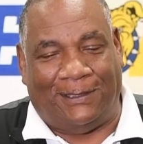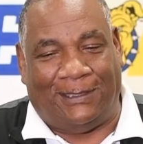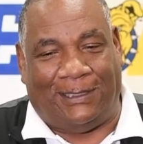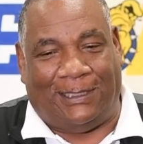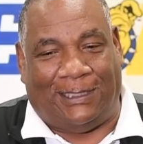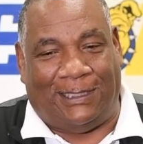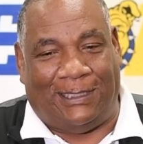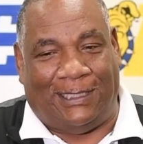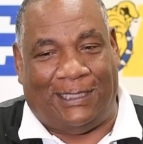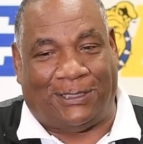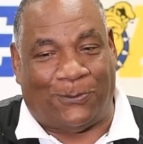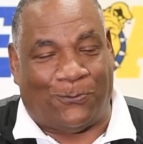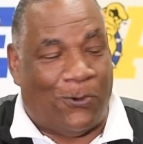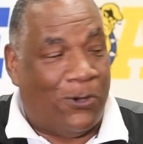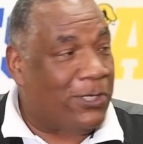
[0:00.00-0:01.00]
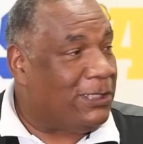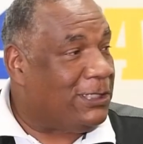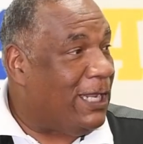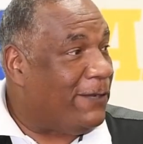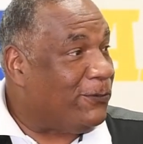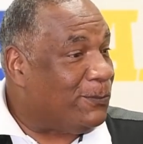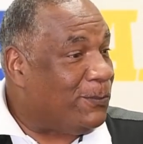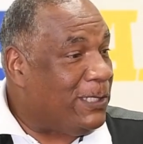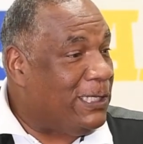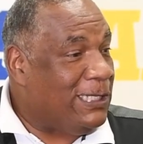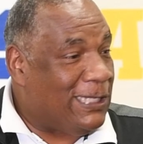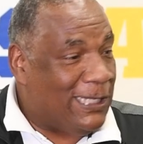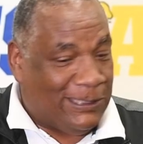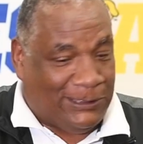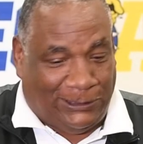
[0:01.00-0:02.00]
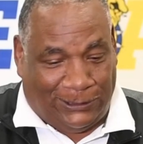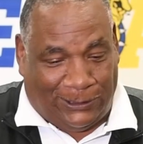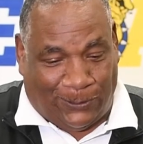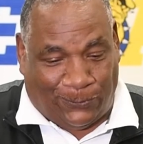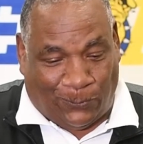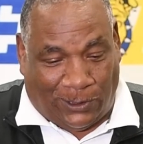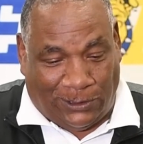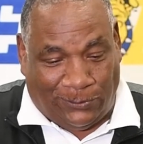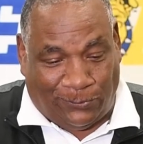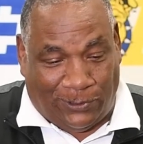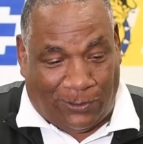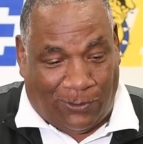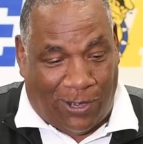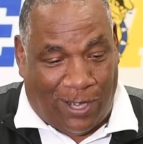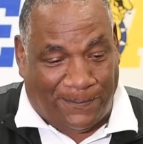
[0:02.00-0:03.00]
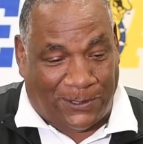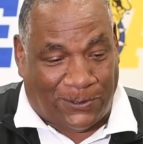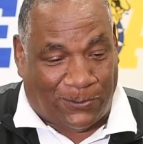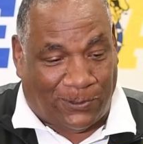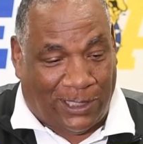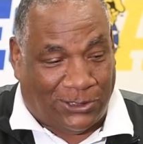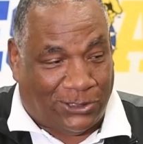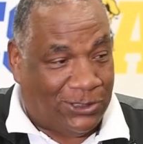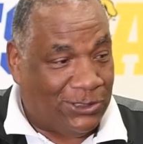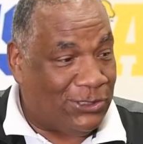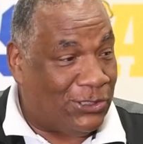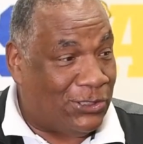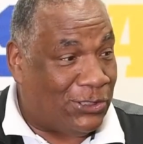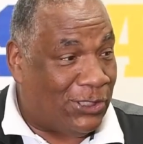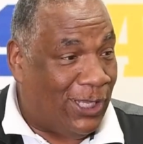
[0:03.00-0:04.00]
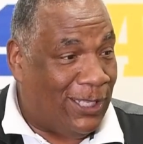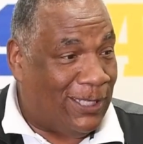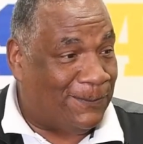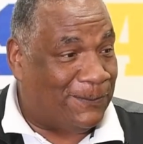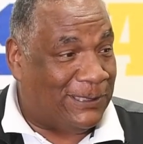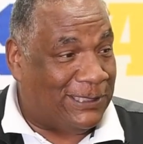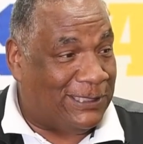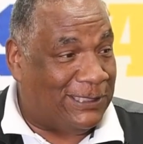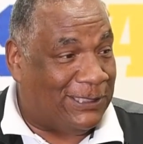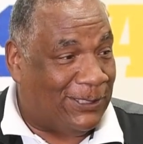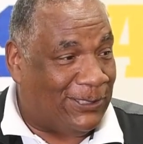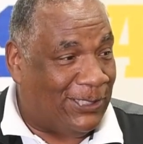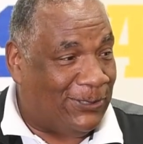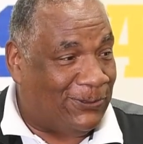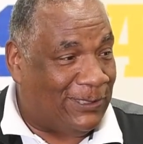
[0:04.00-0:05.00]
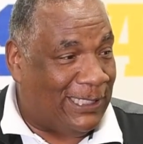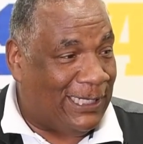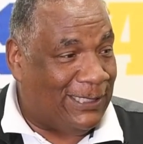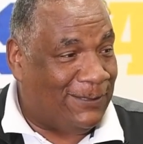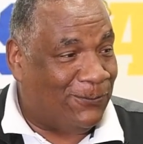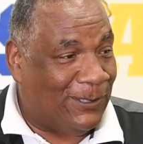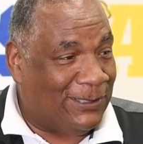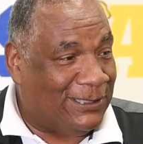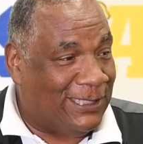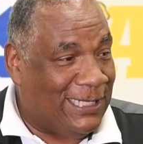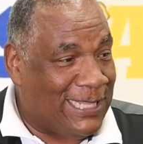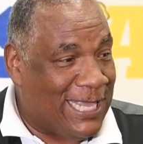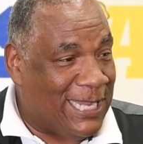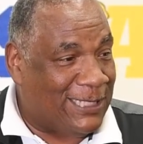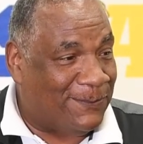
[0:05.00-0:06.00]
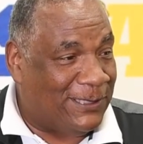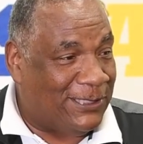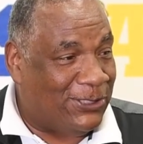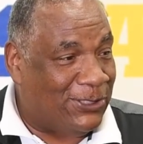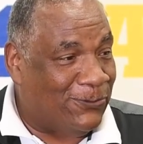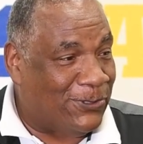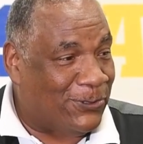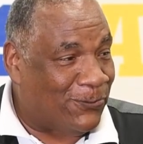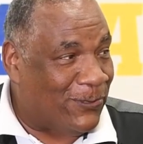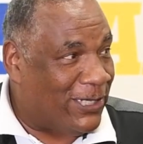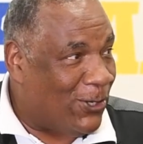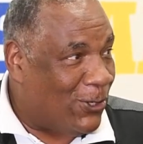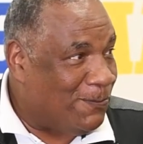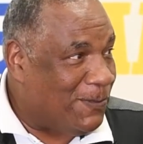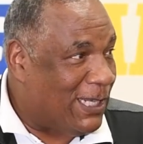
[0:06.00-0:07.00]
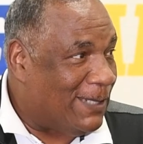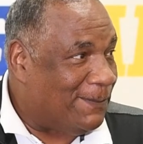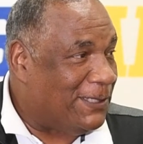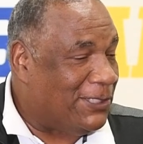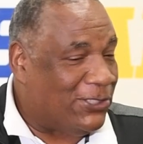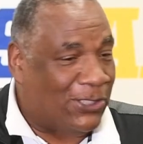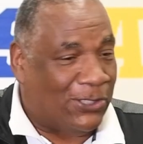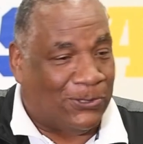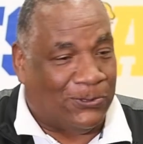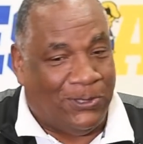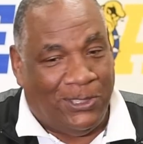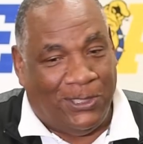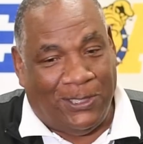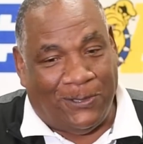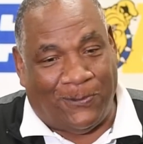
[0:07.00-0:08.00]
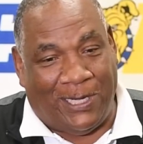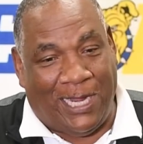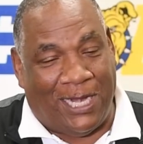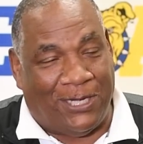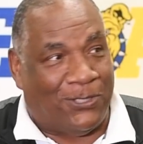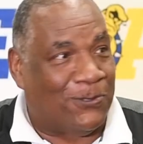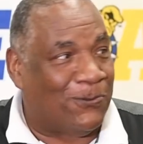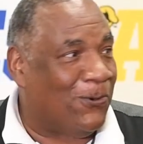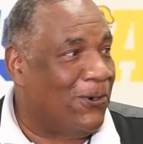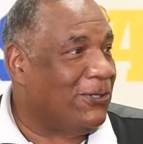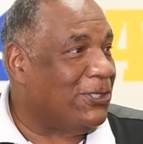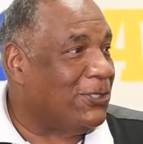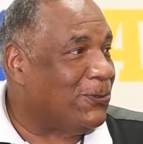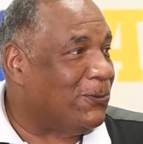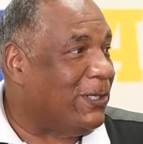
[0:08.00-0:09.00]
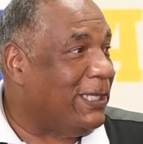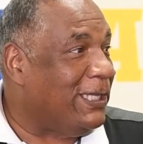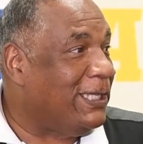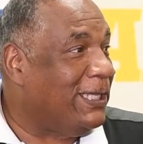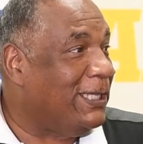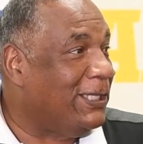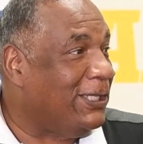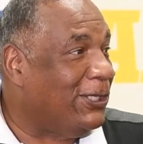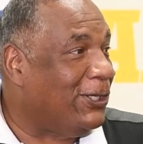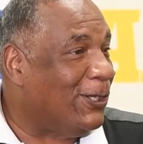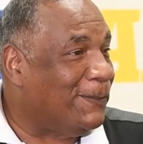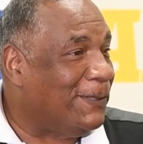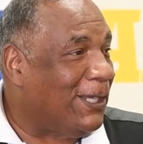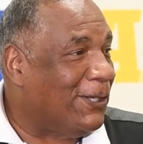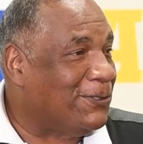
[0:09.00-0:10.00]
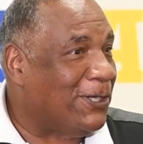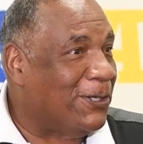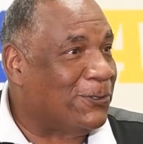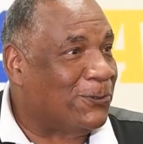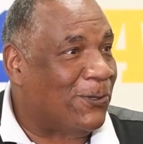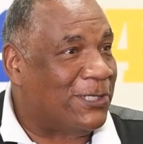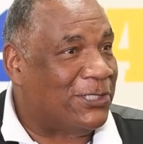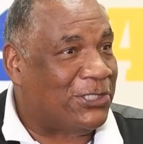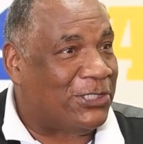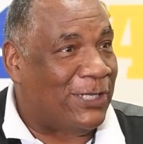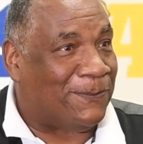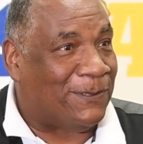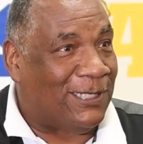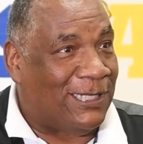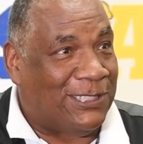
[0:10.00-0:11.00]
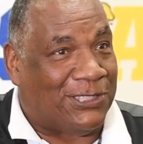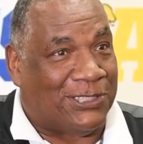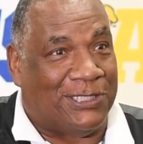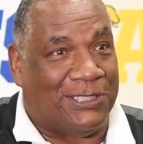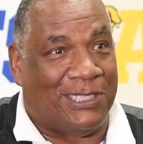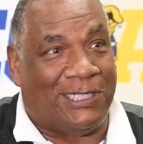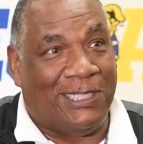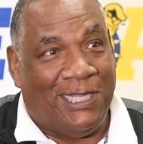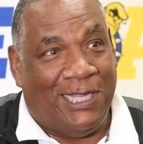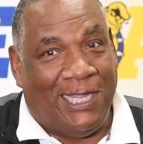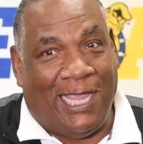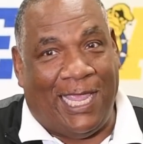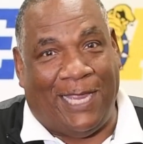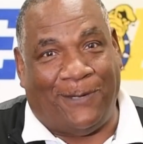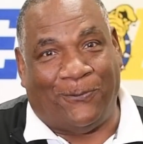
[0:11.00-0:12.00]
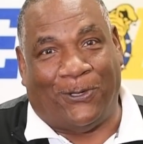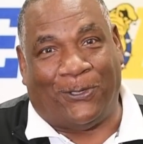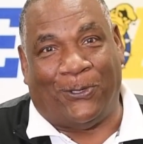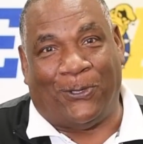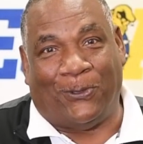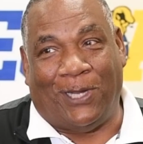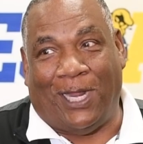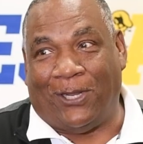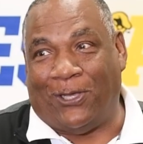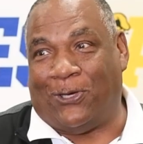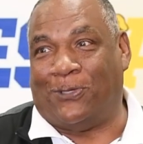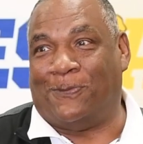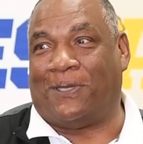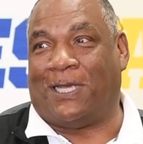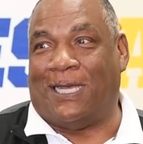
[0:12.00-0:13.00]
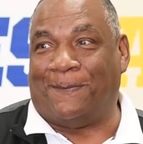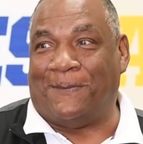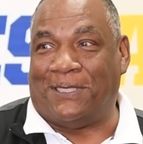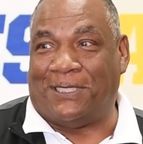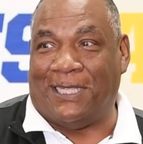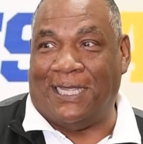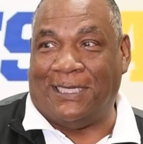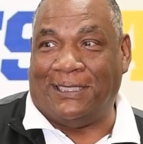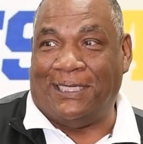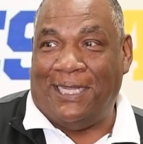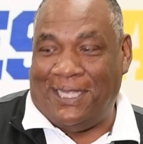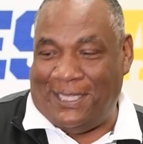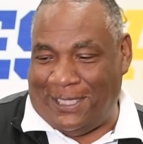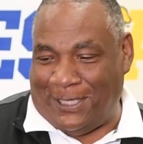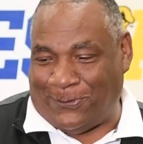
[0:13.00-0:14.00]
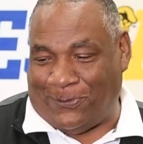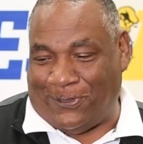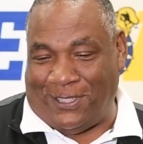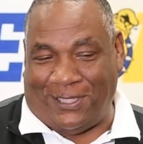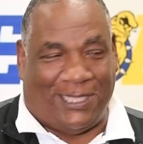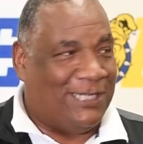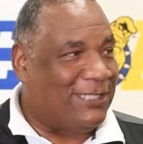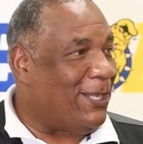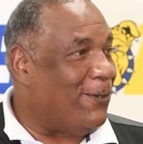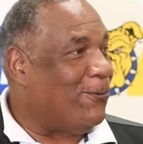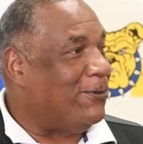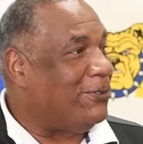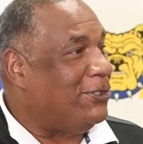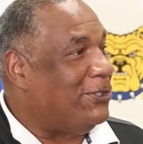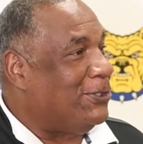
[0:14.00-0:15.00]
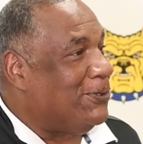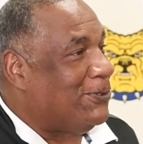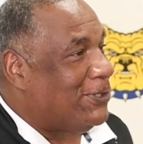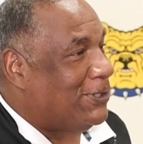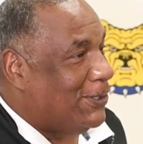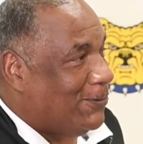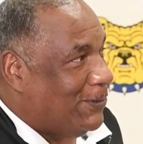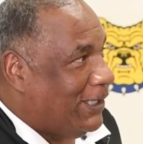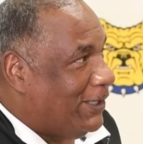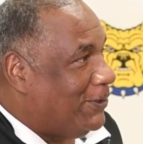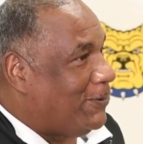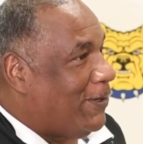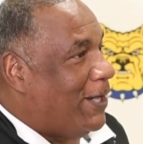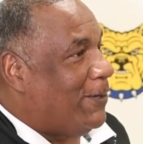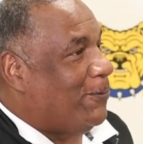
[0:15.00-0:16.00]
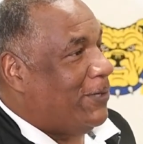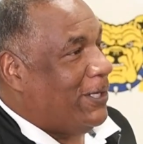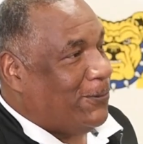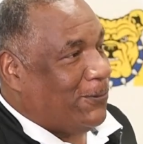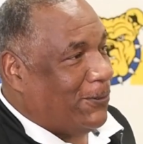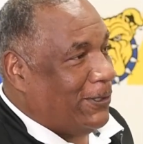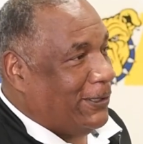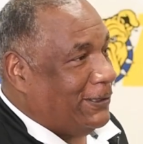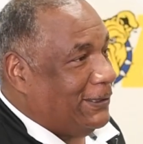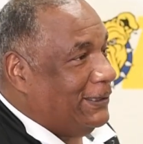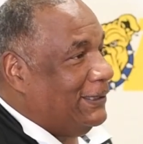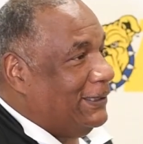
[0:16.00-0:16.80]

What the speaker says: it's a working day for me, and one of the requirements when I took this job is they only had one thing they asked me to do was win homecoming. So we got to go to work this week, because that was one of the stipulations that hadn't won a whole lot of homecomings, and that's one of the things they wanted to do. So we're going to try to win one.